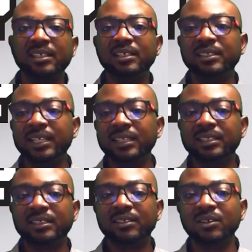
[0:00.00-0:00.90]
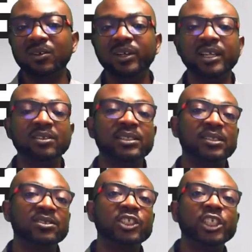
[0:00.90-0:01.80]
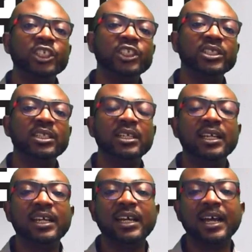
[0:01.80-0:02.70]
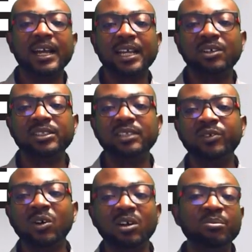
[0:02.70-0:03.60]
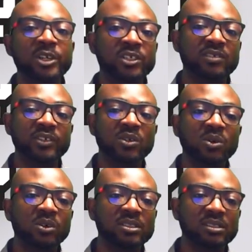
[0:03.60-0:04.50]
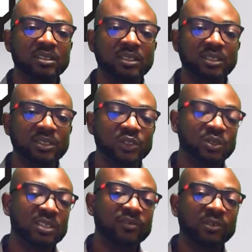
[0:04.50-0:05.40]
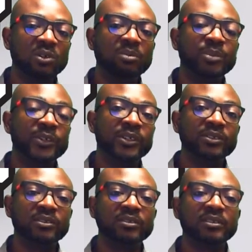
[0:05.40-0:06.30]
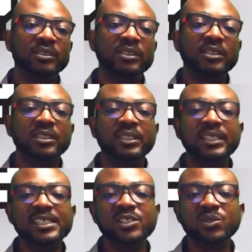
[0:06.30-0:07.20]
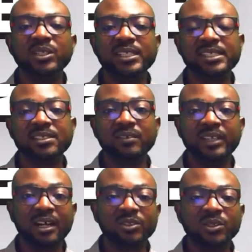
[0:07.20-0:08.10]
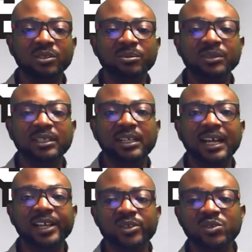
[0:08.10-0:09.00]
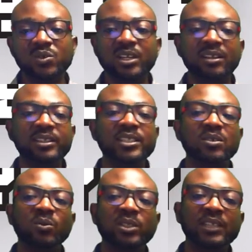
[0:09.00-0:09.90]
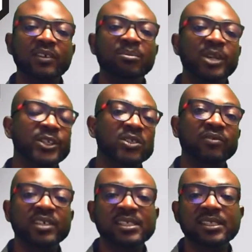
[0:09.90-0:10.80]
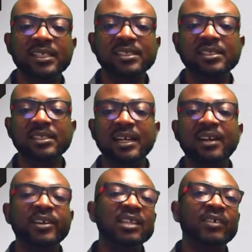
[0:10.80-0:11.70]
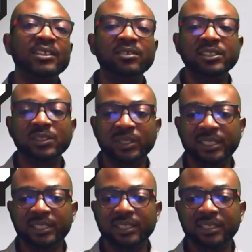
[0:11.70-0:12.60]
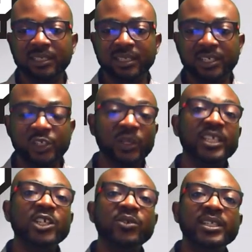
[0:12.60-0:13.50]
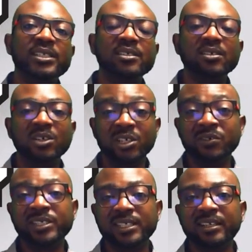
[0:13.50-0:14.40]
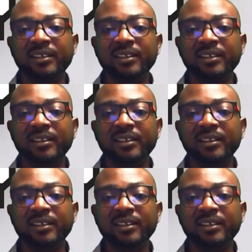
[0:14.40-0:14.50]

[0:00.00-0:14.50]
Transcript: death, or a health status change are counted for all measures of the cohort throughout the follow-up period. These new cases of the outcome are used to calculate whatever measures of incidence are relevant to the study, usually a rate or a risk.